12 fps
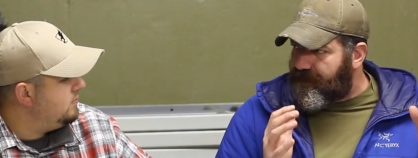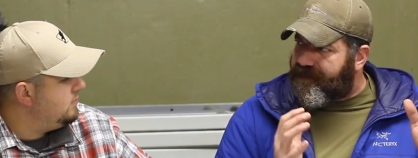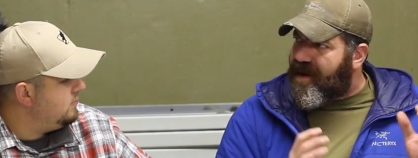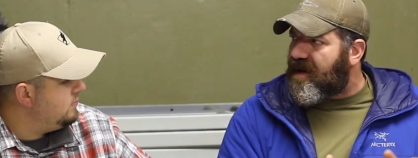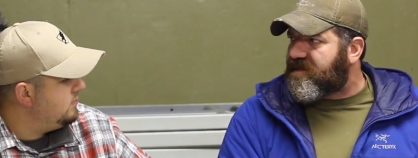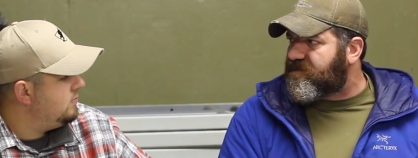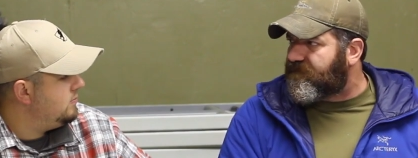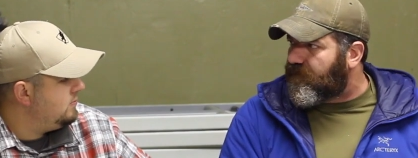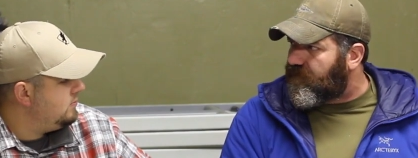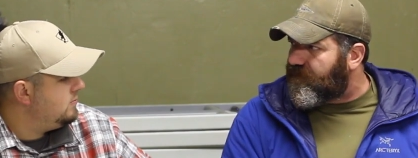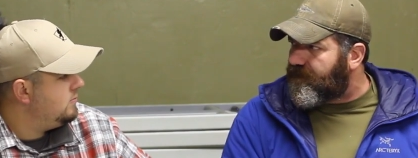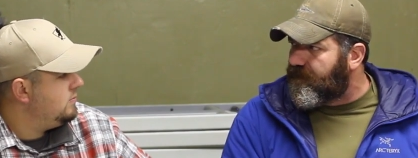Speaker 1: a box
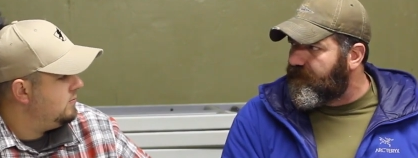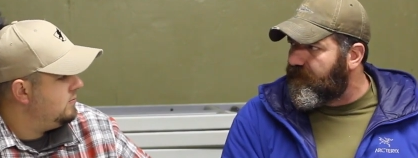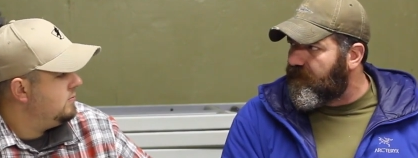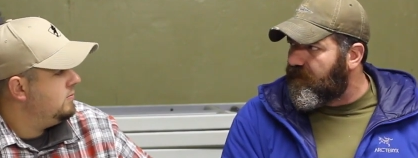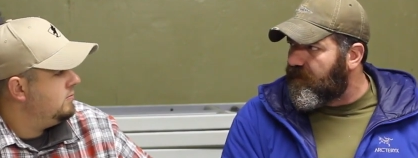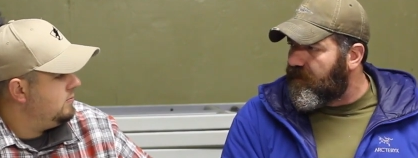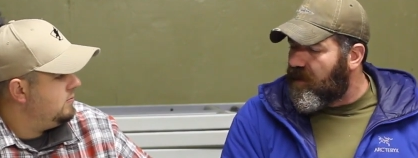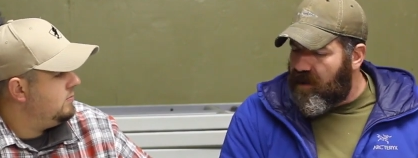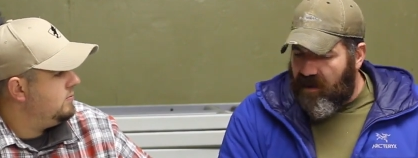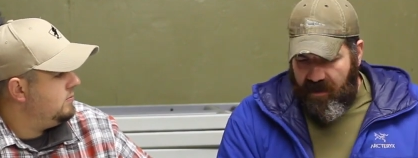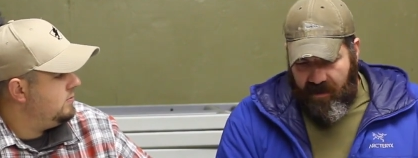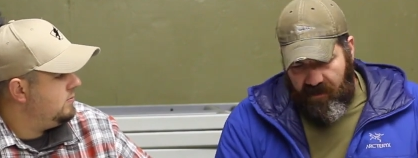full
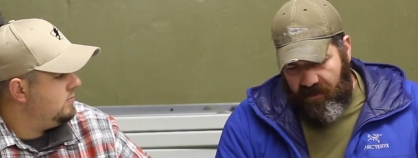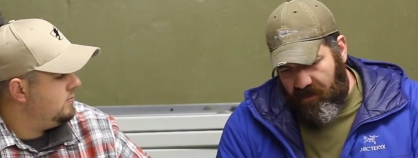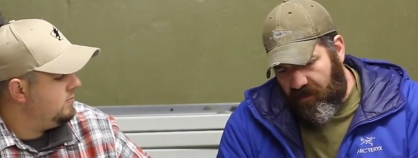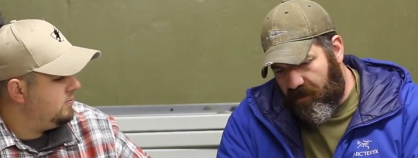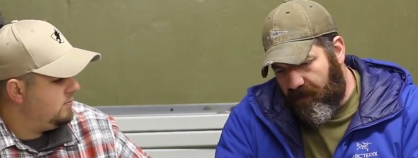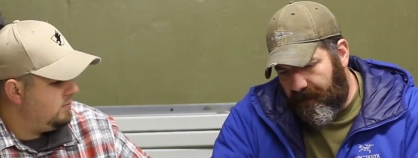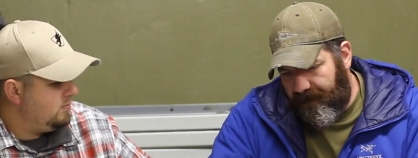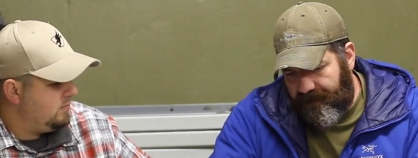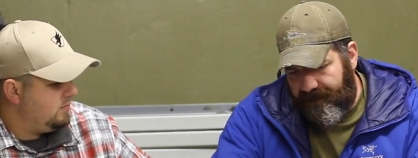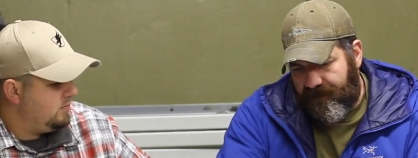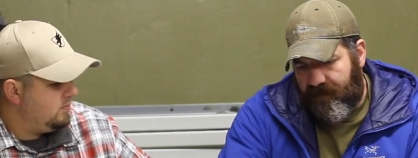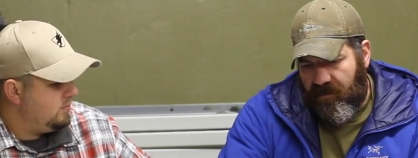of
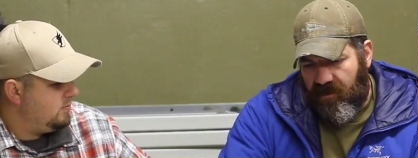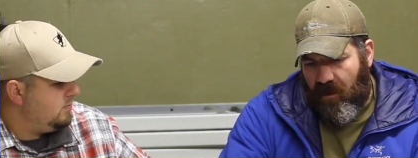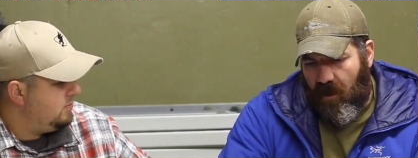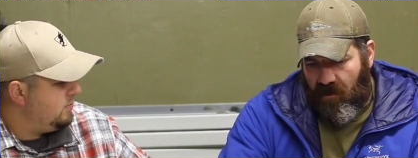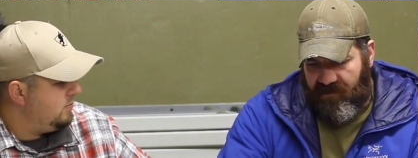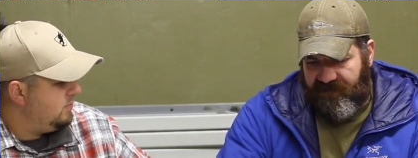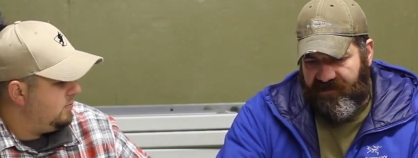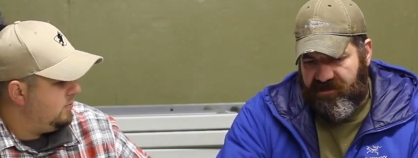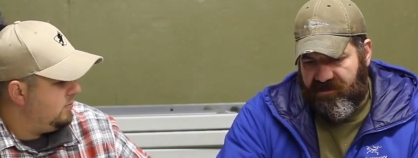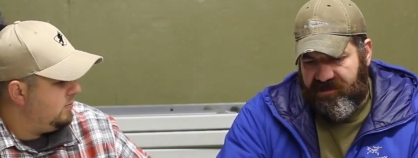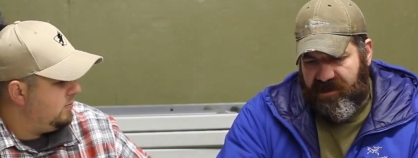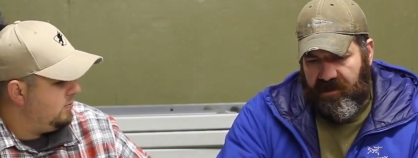them. All the
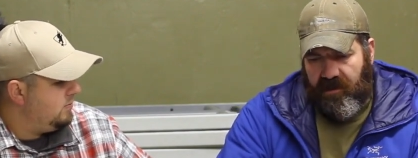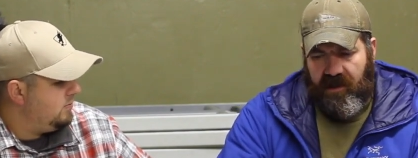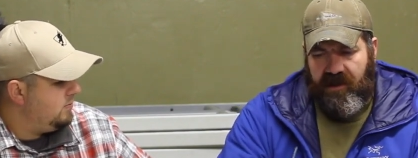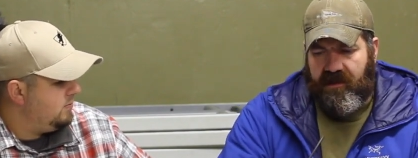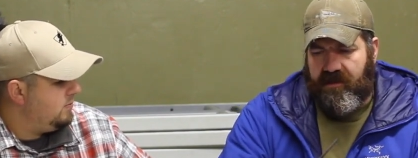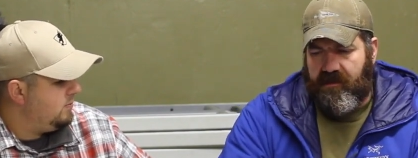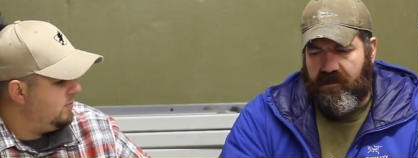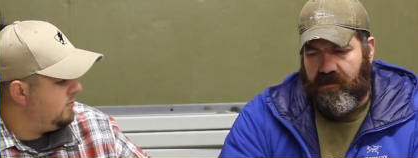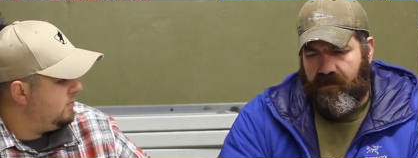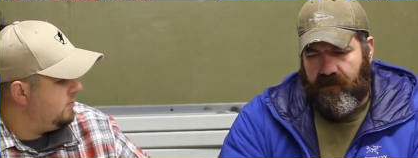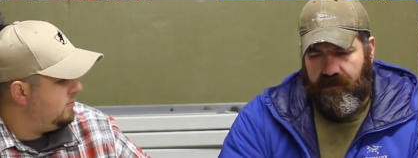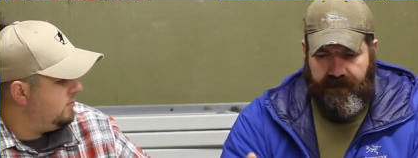features that I like
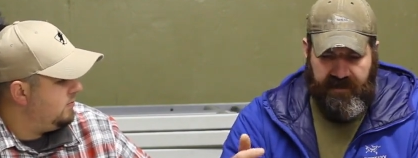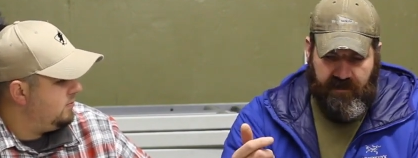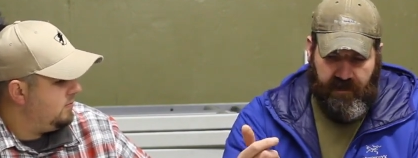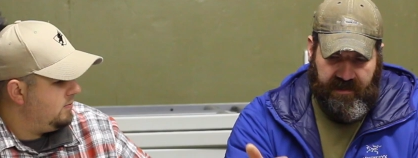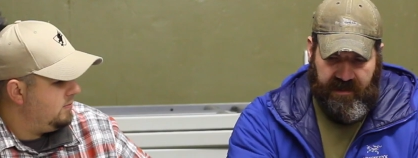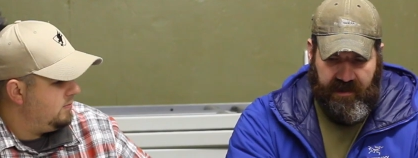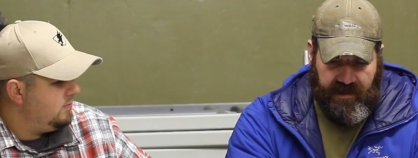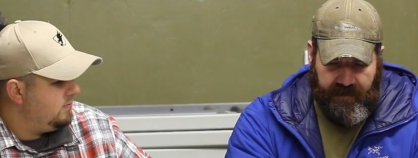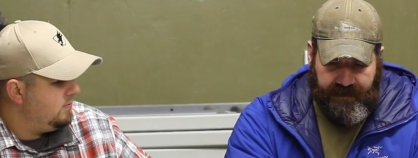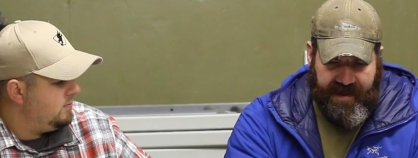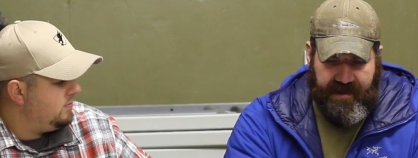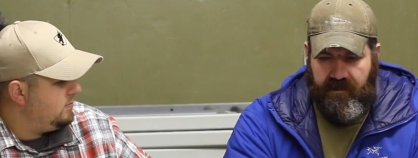between the
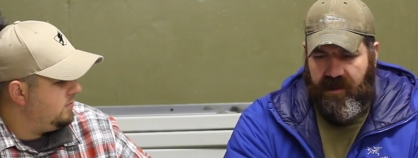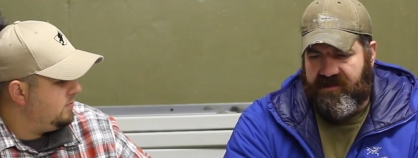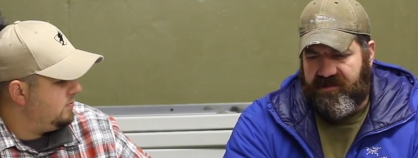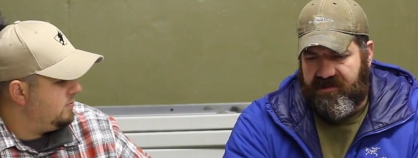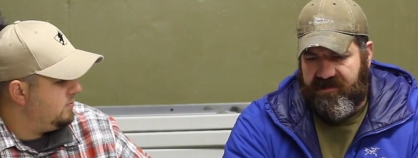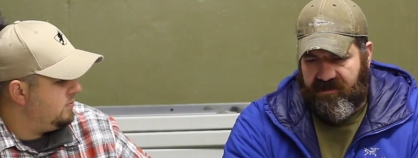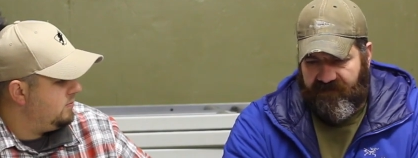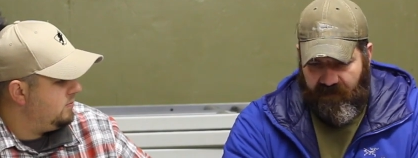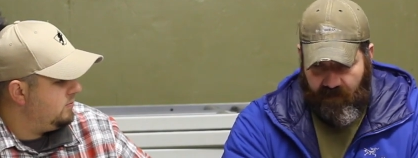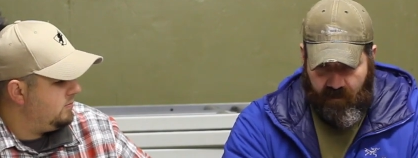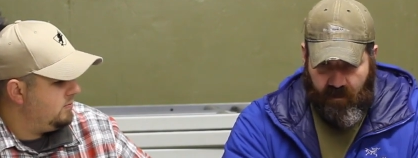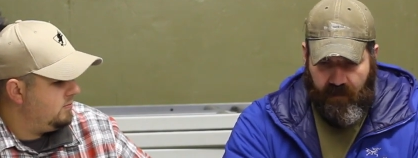impact lenses, the
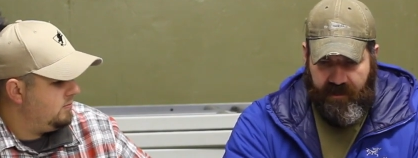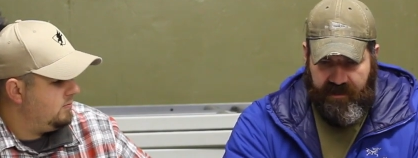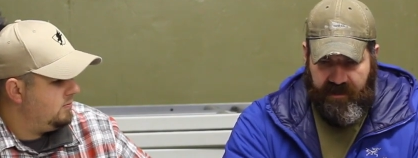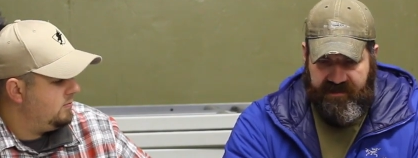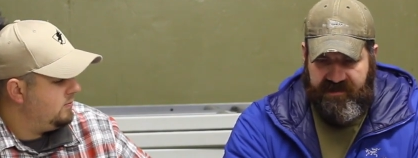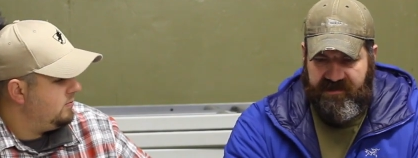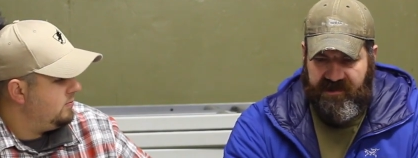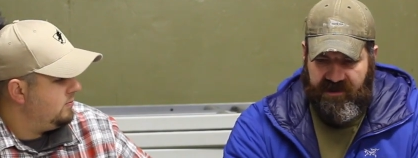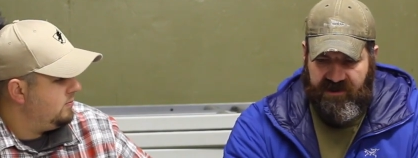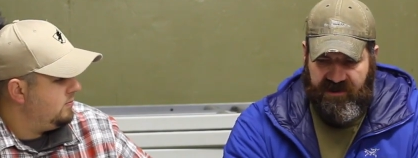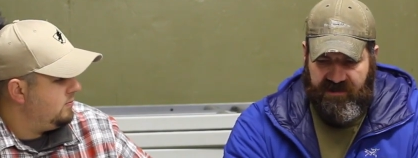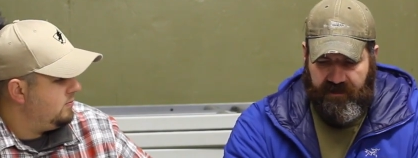photochromic lenses, the
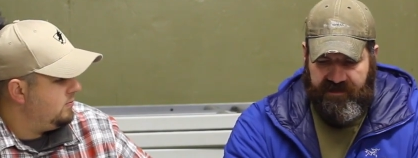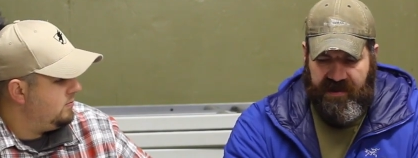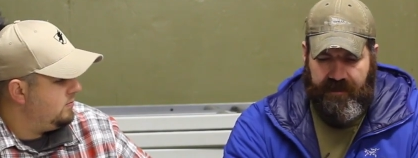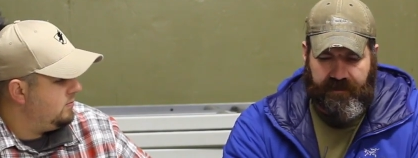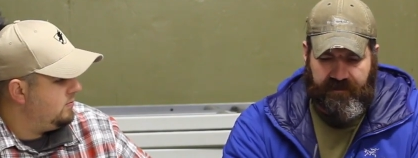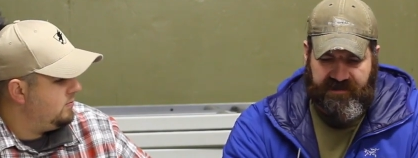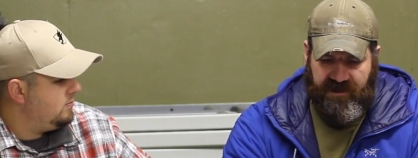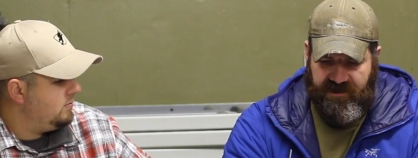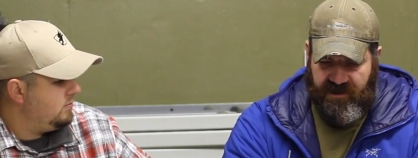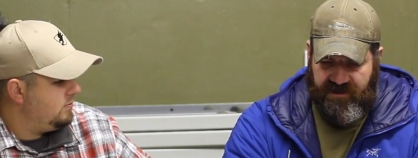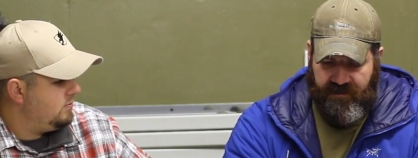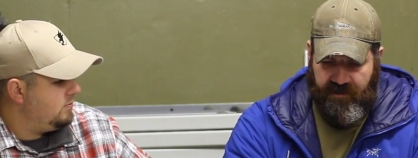adjustable temples, the
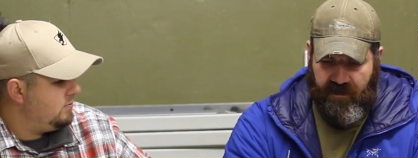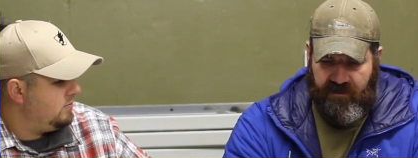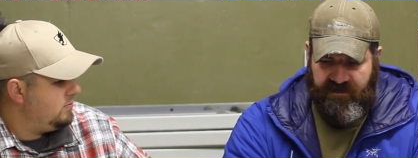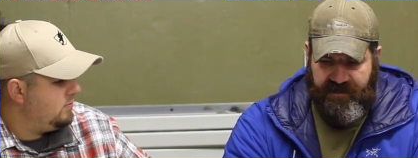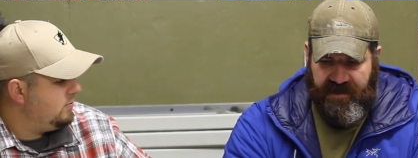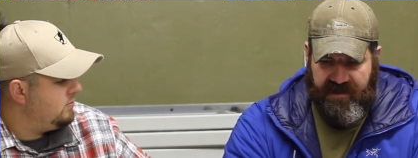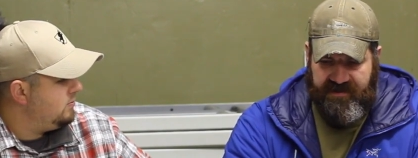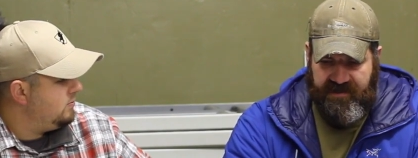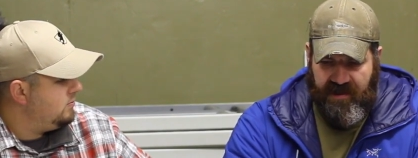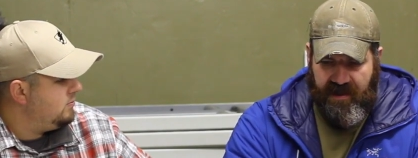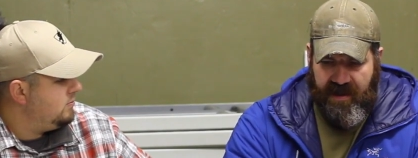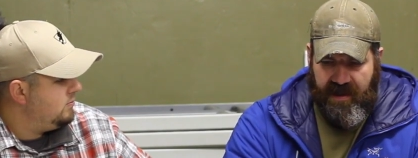adjustable nose piece,